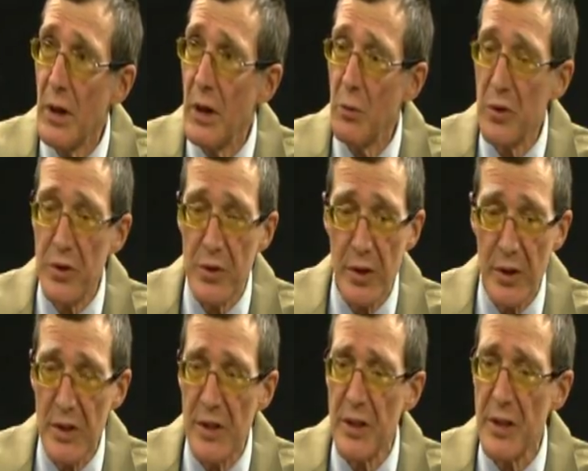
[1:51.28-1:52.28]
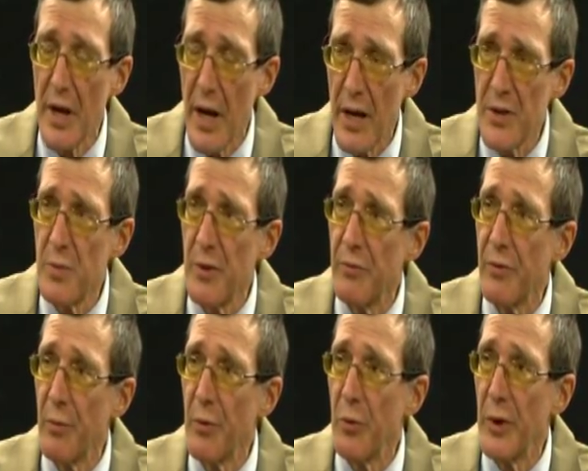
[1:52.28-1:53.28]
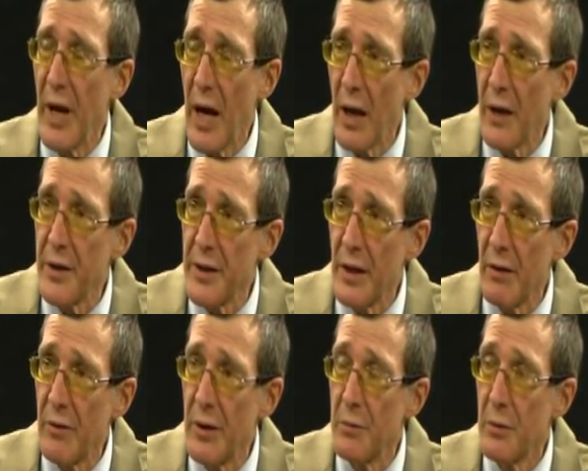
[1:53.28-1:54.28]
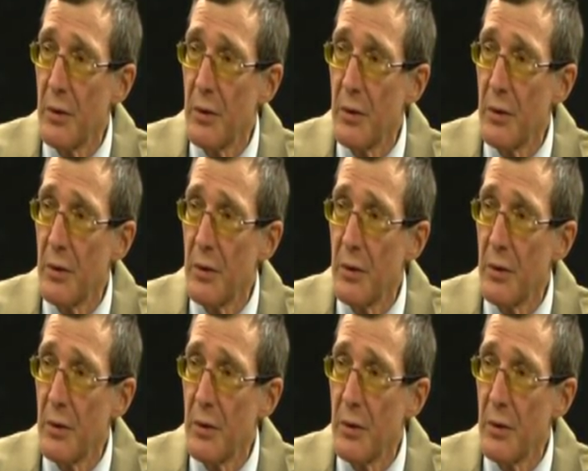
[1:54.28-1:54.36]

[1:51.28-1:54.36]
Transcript: It was just detachment from the reality of it.